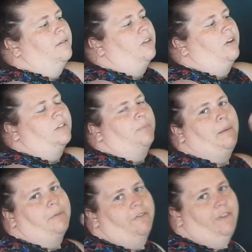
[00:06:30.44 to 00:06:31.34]
Girls of
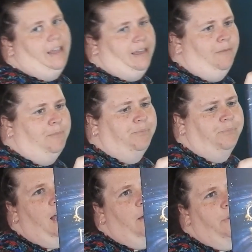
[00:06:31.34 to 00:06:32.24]
Paper and Fire,
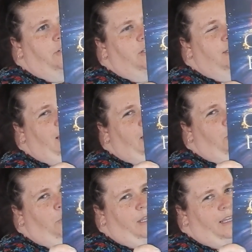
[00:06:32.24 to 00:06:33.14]
which is a
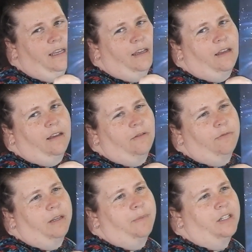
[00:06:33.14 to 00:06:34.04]
queer
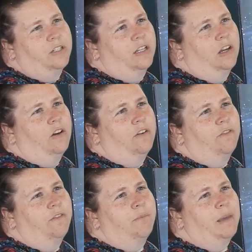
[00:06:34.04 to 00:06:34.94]
reimagining of
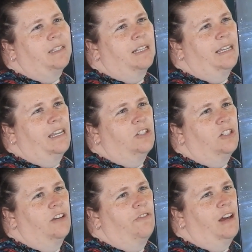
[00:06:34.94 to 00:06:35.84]
basically each
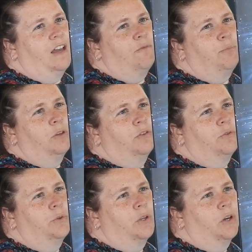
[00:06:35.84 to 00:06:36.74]
year 5
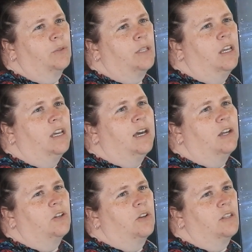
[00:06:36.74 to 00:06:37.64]
beautiful girls
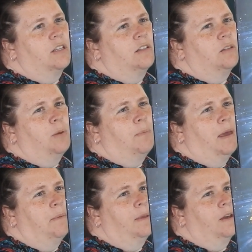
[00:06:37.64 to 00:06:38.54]
are chosen to
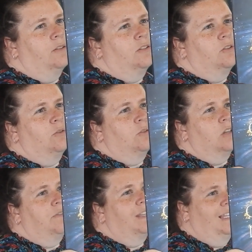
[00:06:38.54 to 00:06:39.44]
prepare the girls to
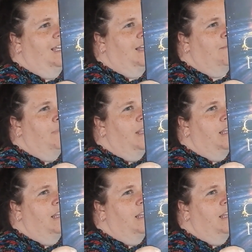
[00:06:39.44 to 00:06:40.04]
serve the king.